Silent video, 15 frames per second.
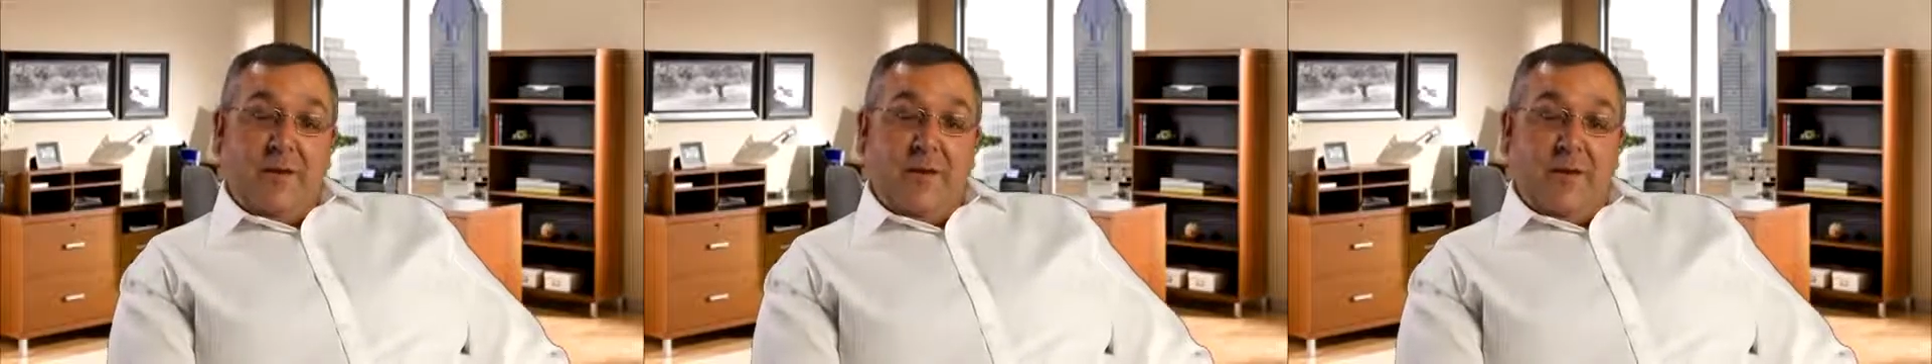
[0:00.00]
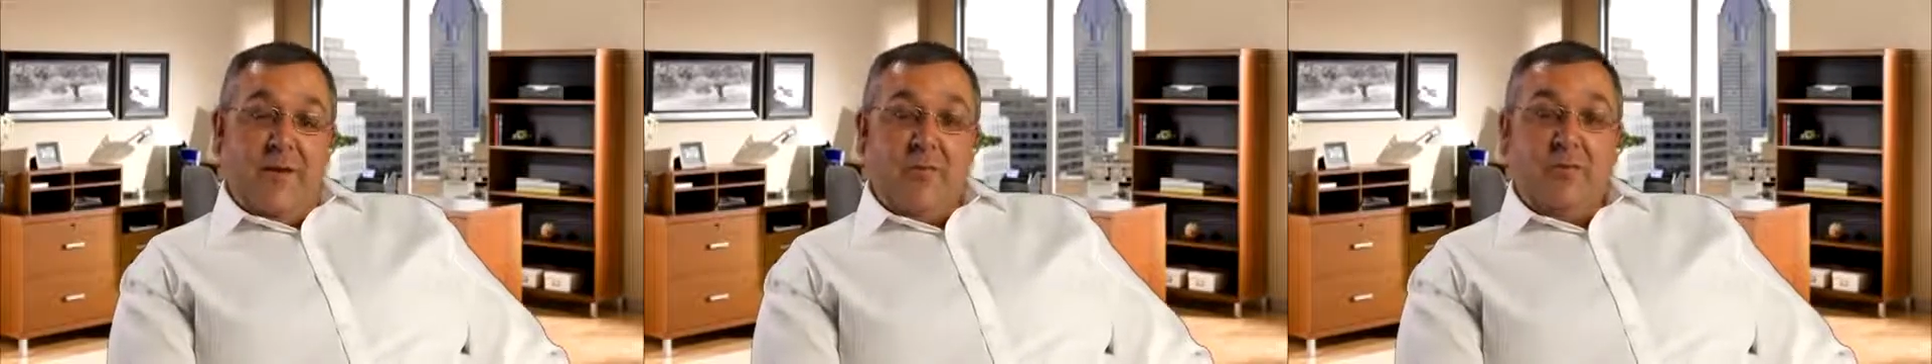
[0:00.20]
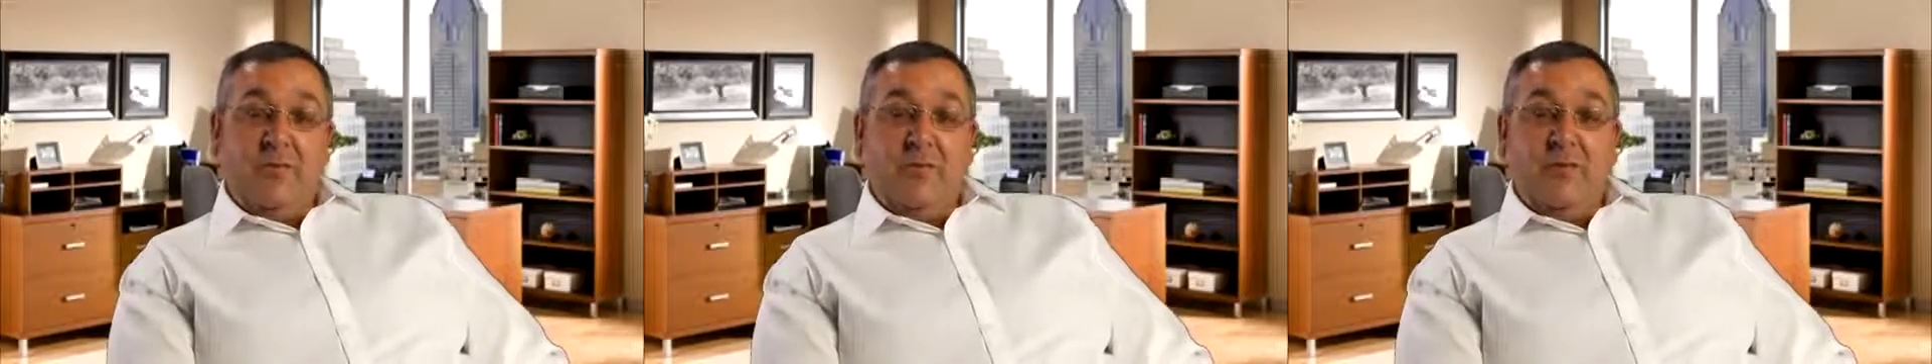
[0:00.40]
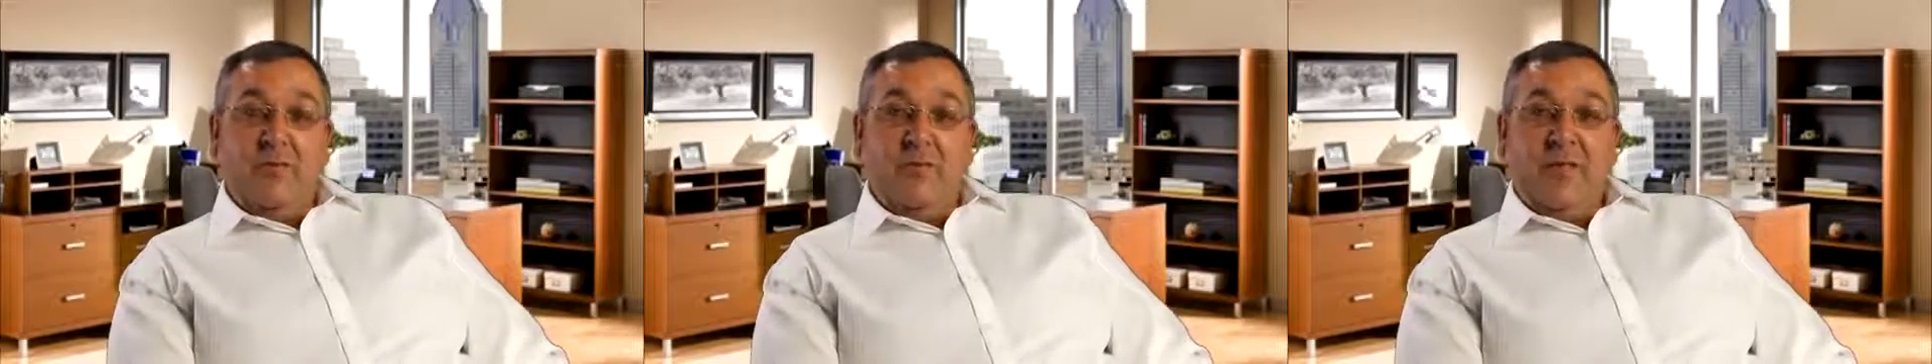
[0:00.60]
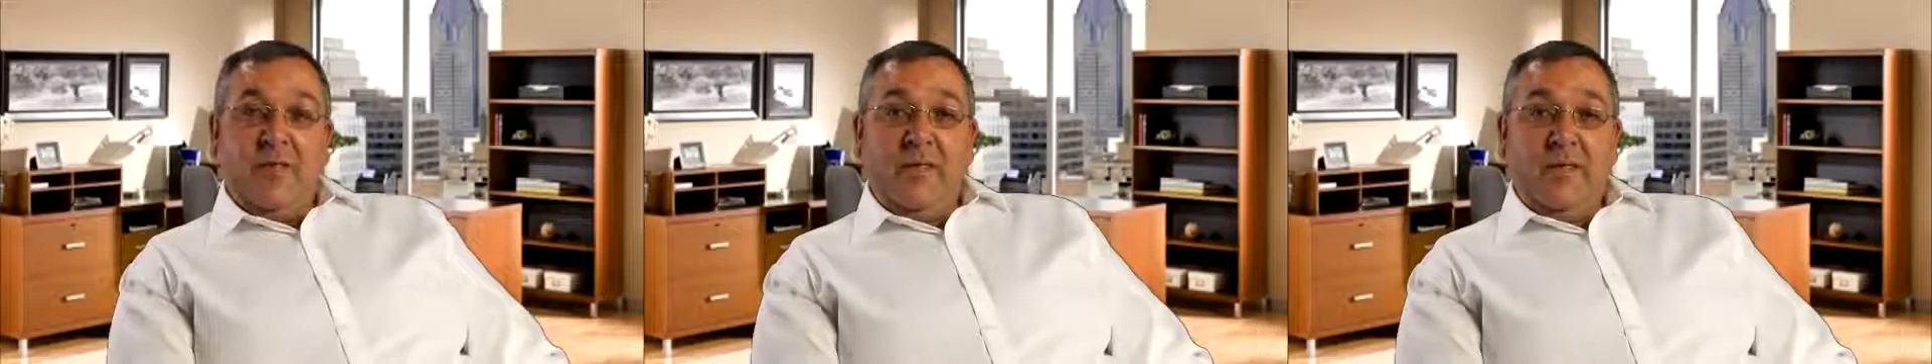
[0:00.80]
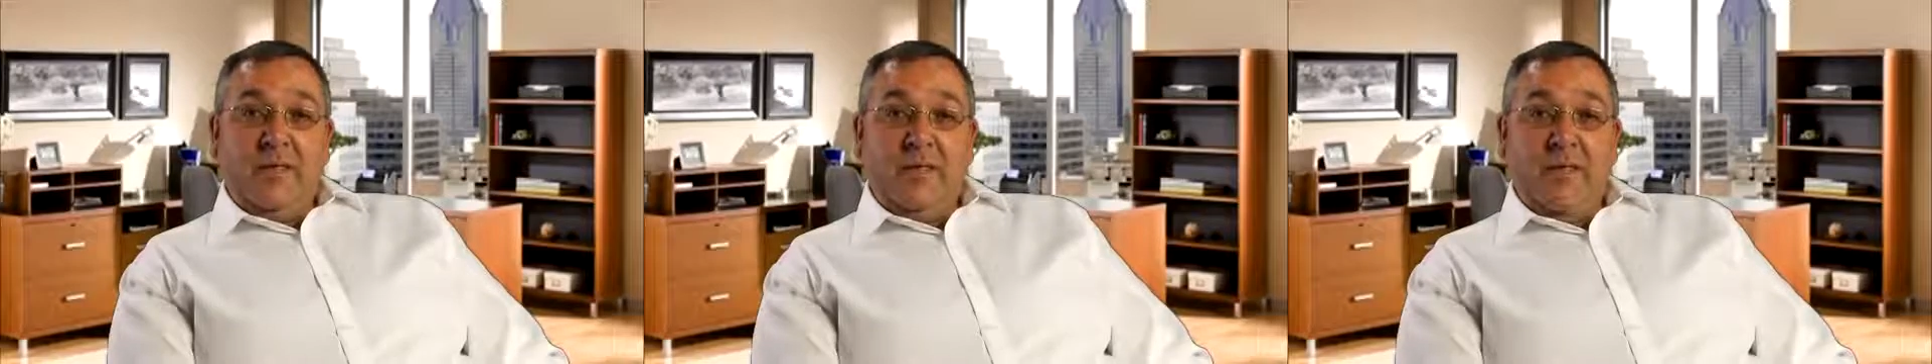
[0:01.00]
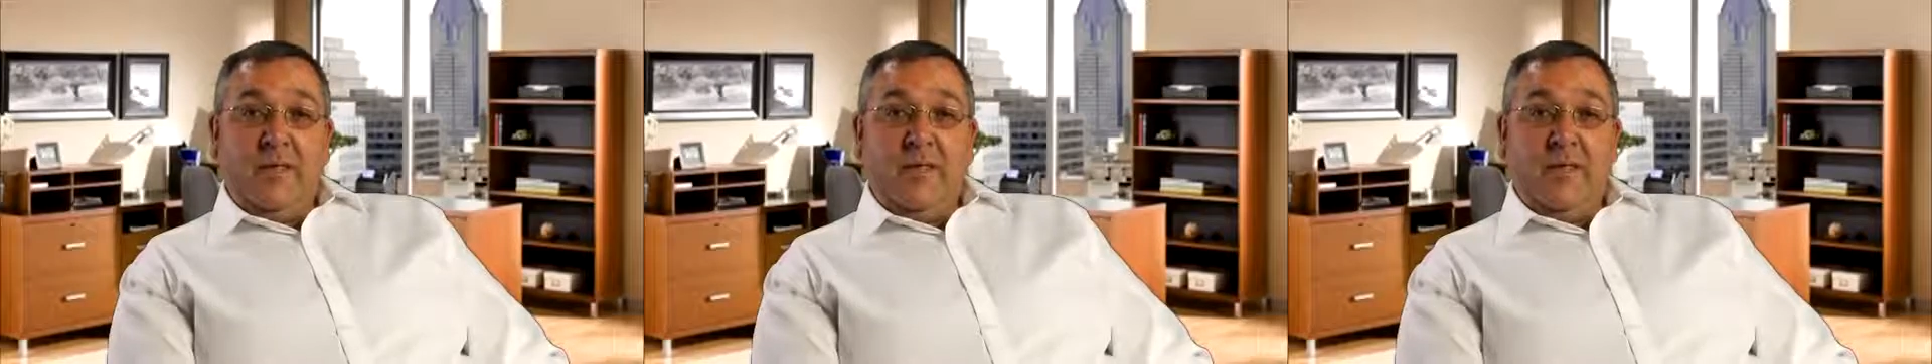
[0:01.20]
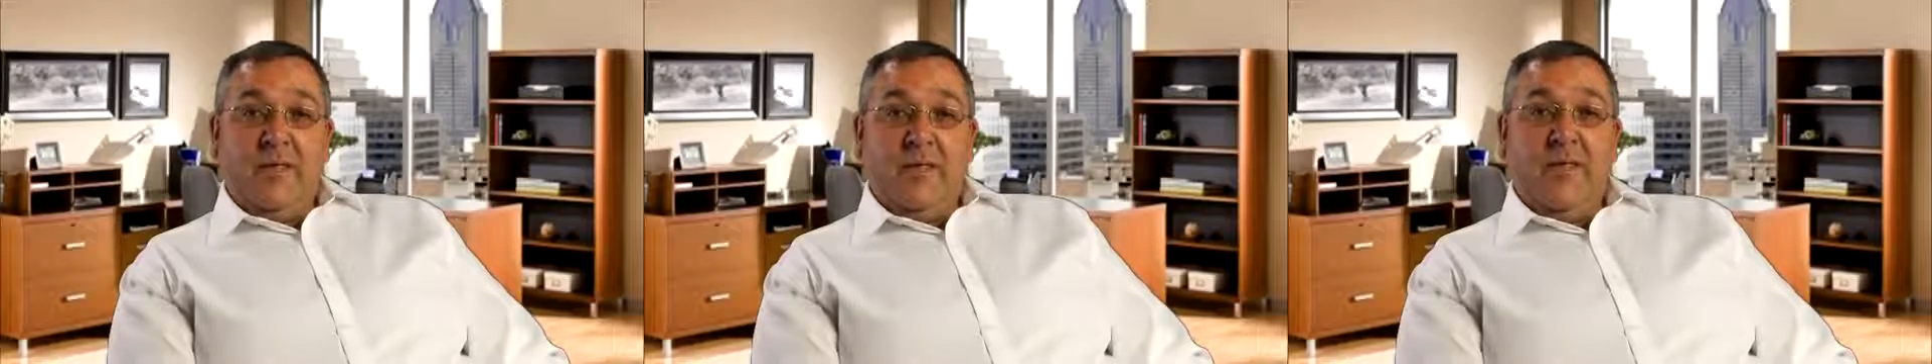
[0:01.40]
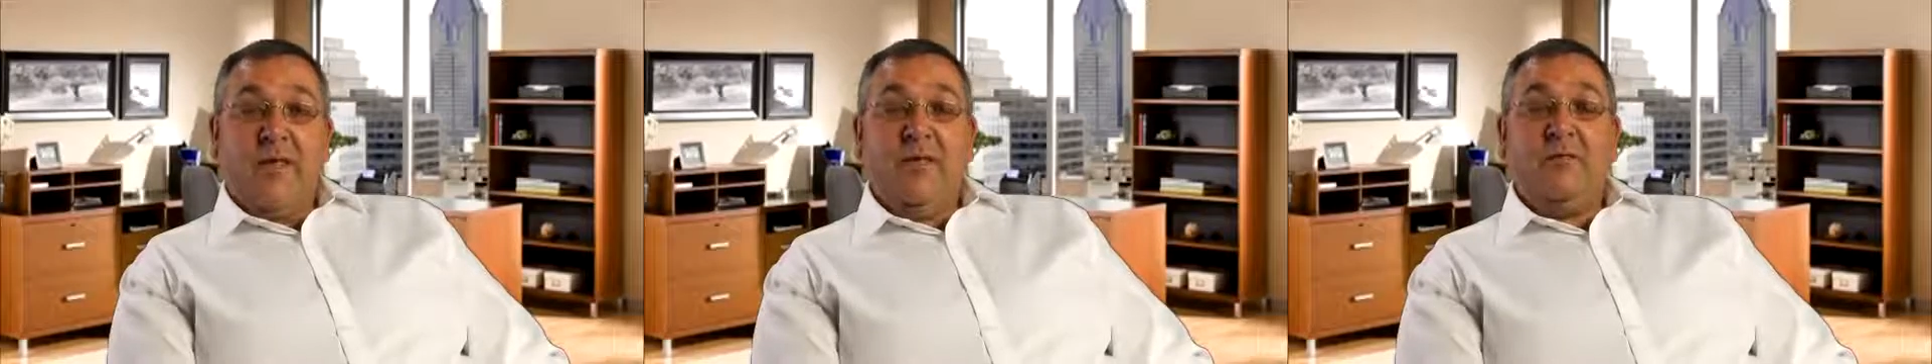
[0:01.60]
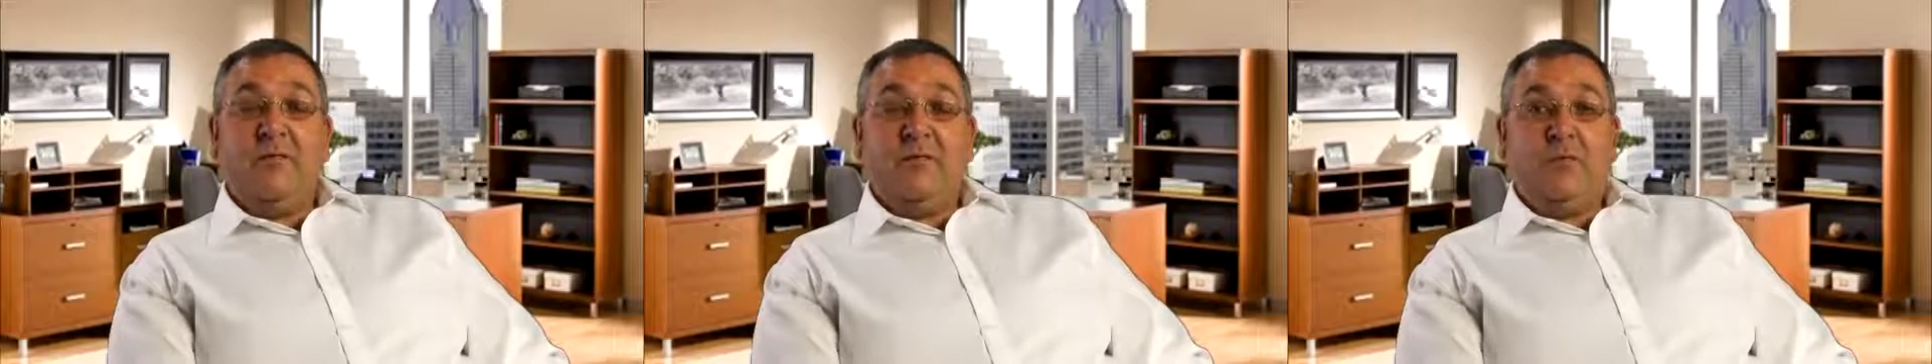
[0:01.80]
and also the
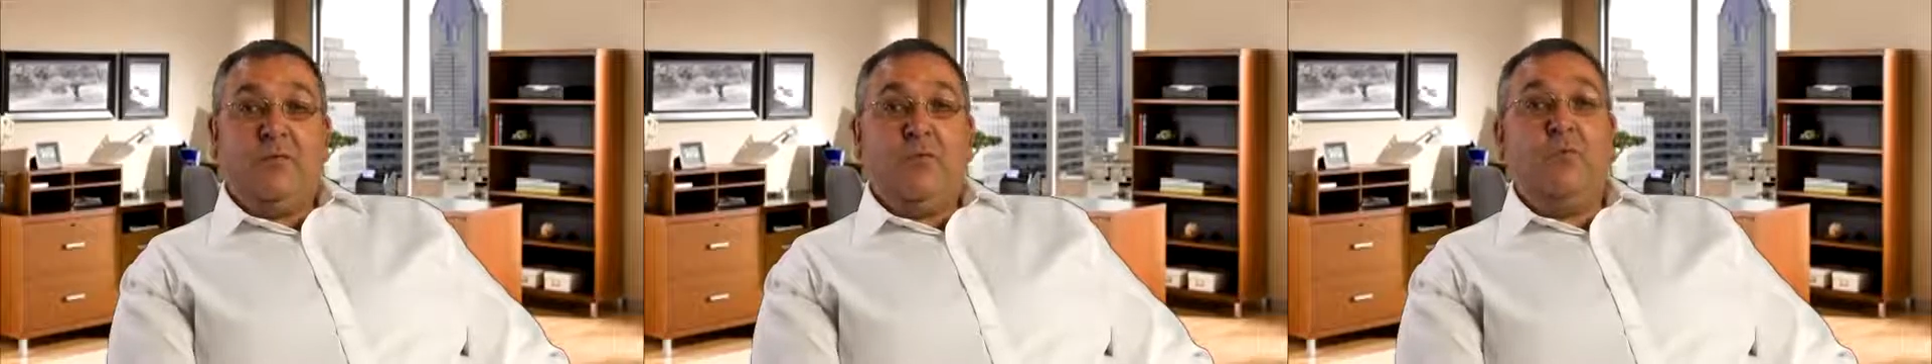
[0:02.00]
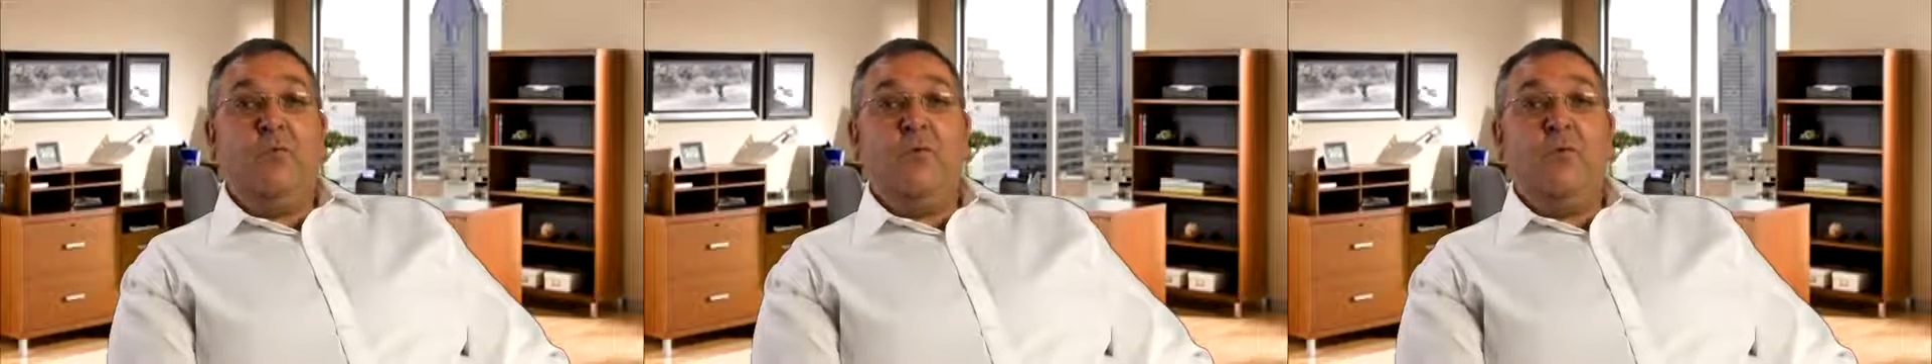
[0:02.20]
counters